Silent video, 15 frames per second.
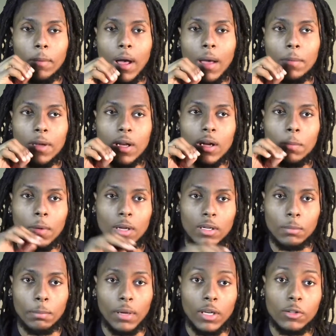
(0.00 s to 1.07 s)
popping up on
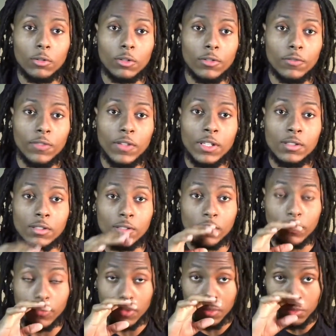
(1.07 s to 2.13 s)
a bundle of features
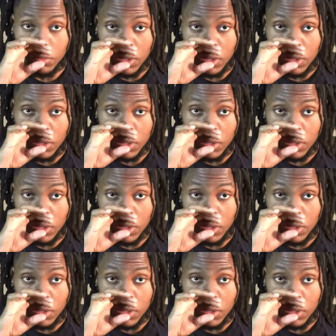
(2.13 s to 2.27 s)
from